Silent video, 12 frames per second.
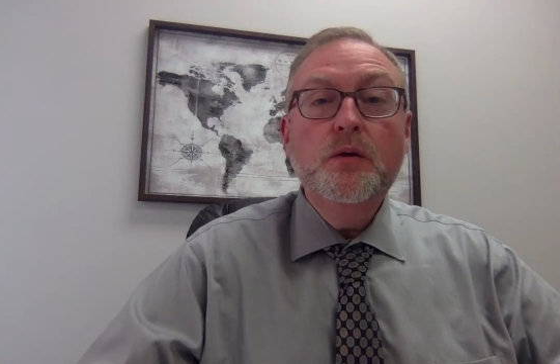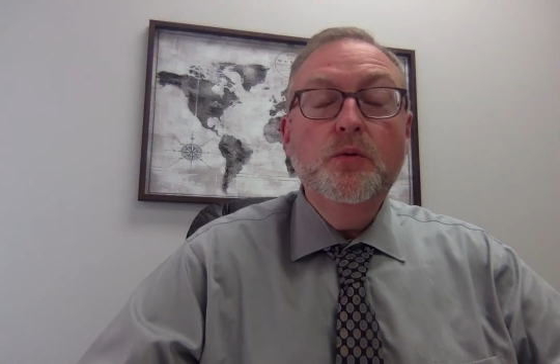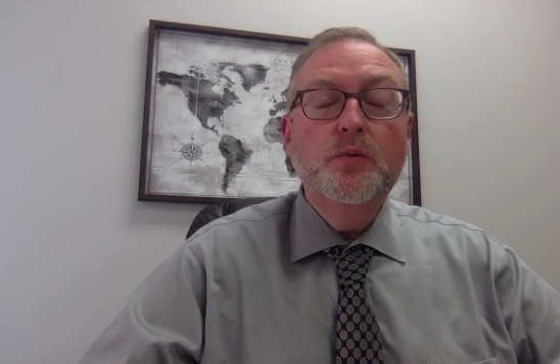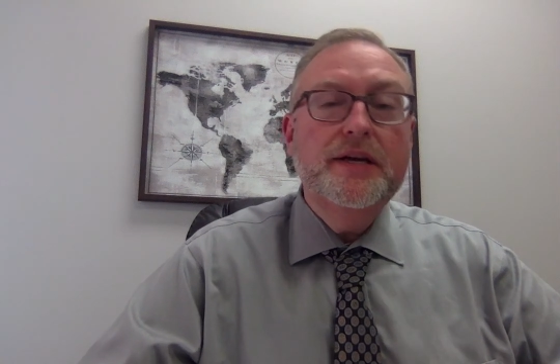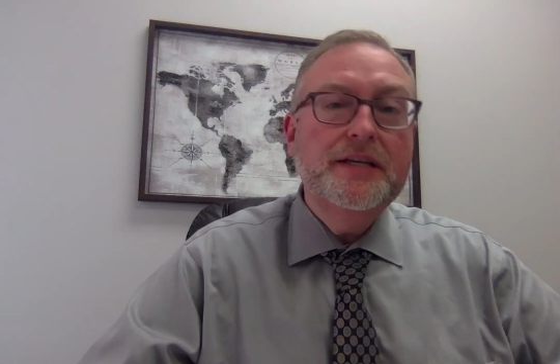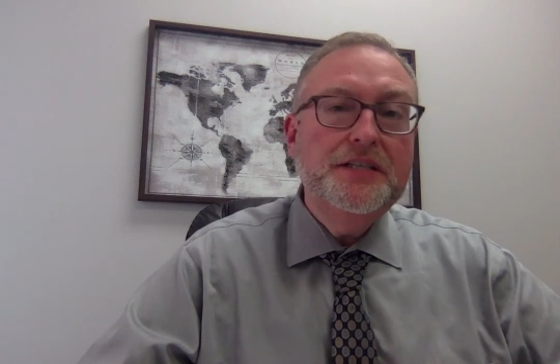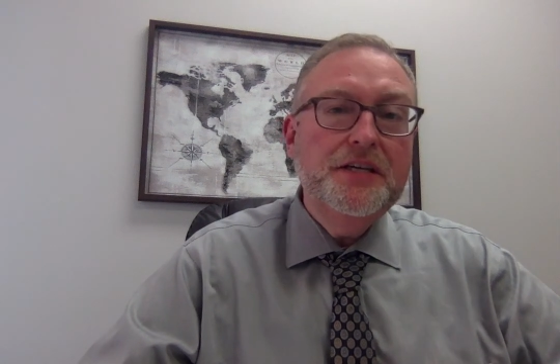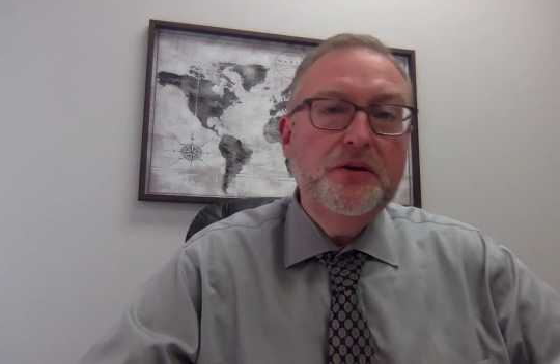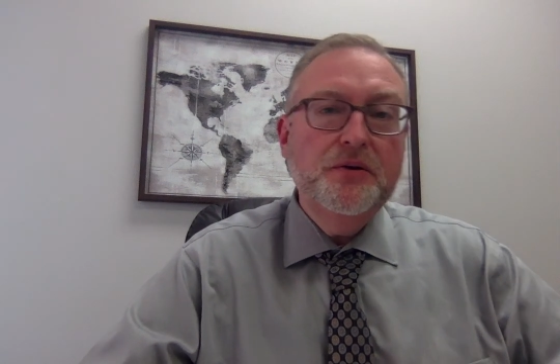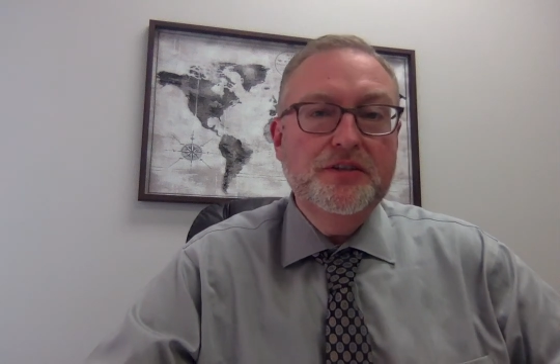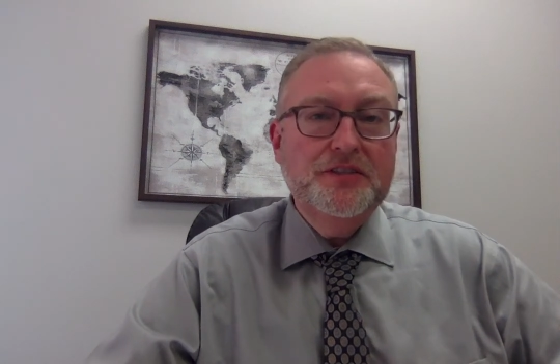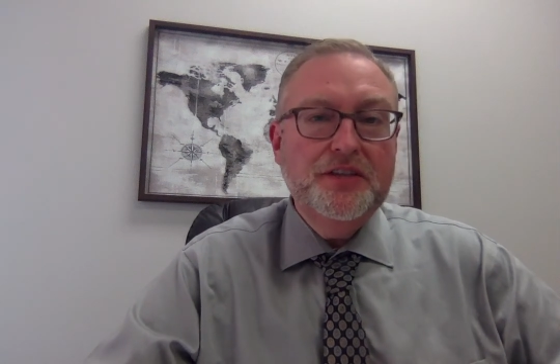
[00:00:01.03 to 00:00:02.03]
We
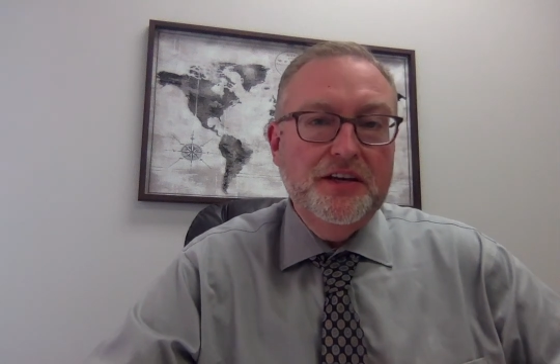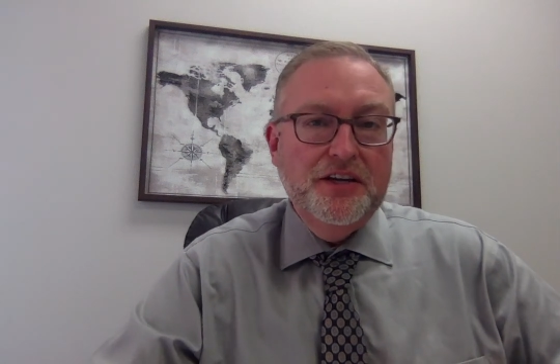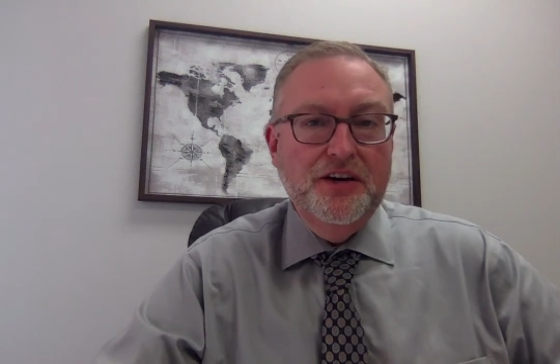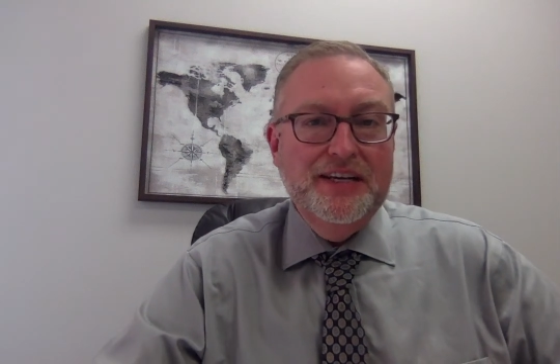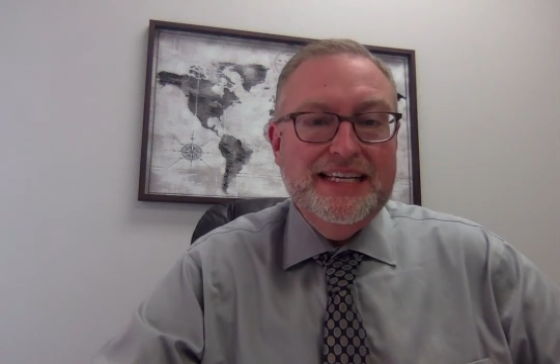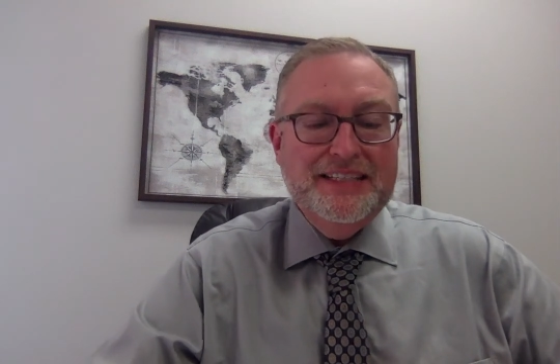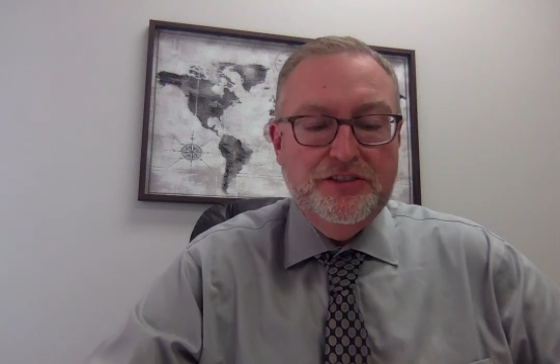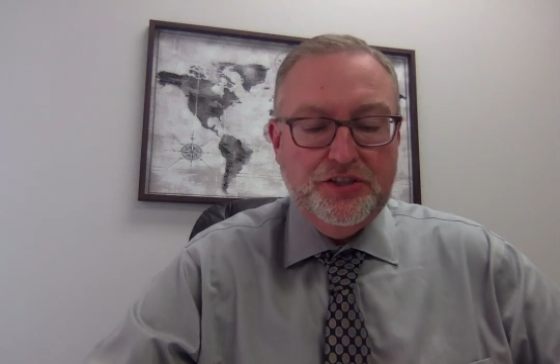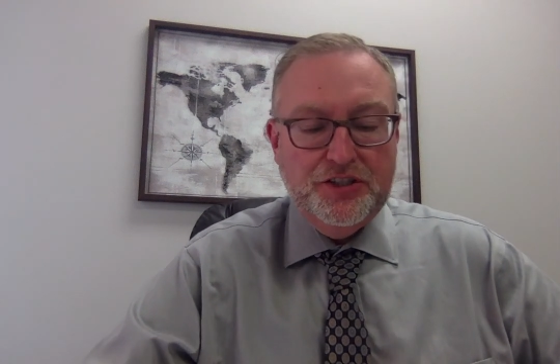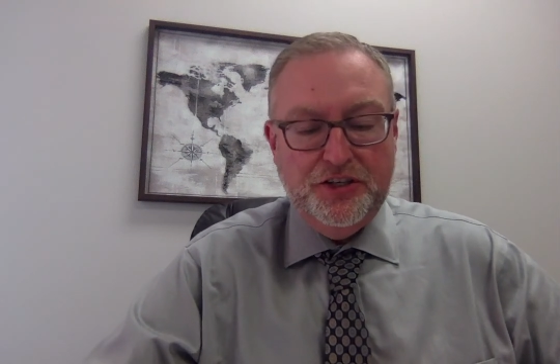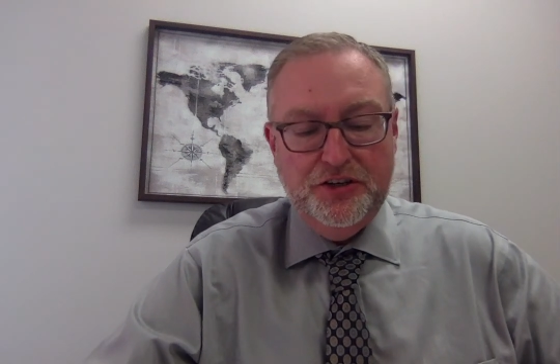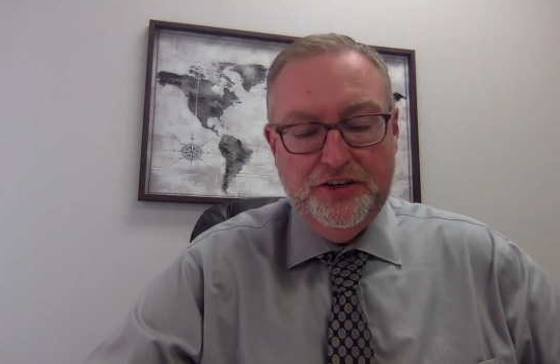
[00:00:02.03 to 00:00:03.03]
continue our study on
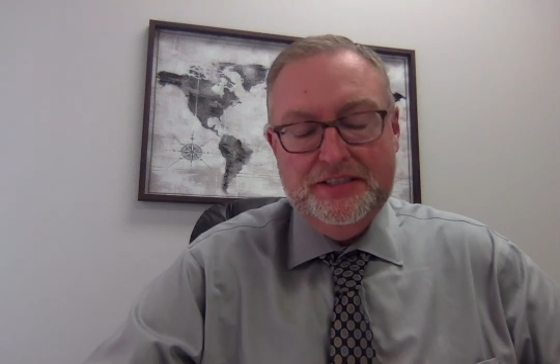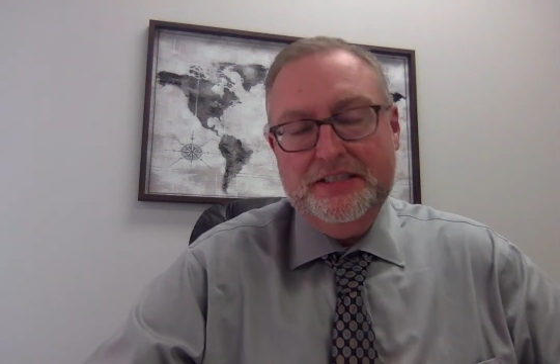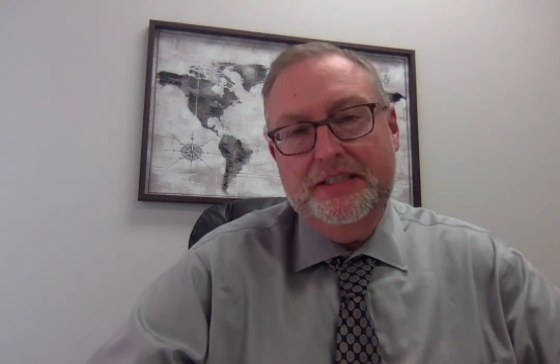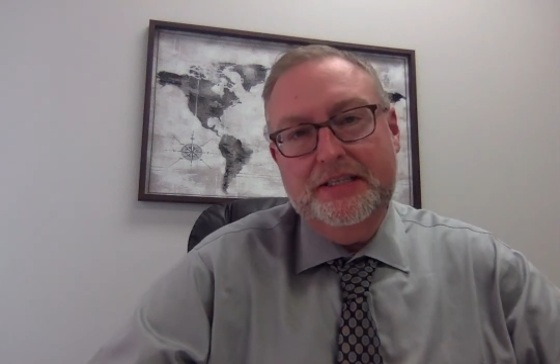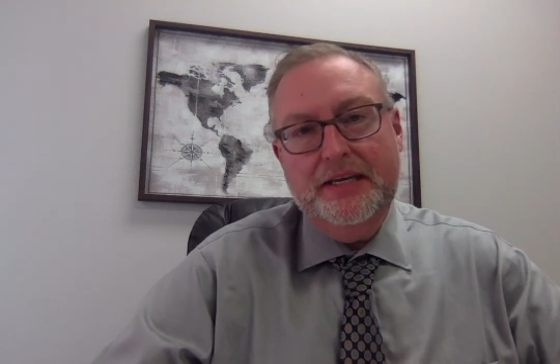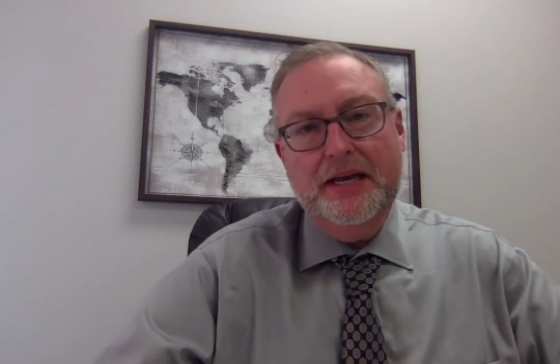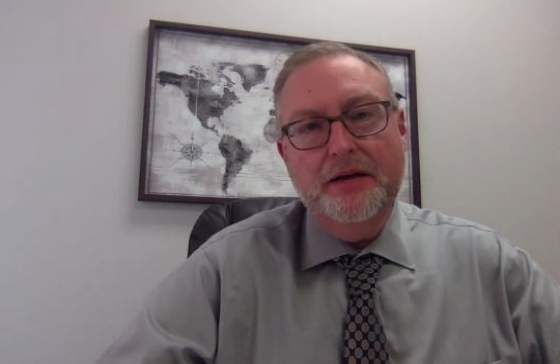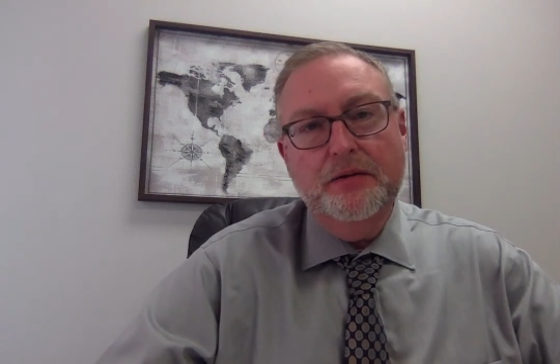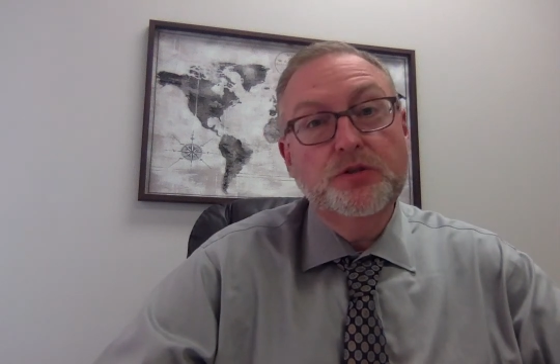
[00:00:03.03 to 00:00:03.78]
insecurity today.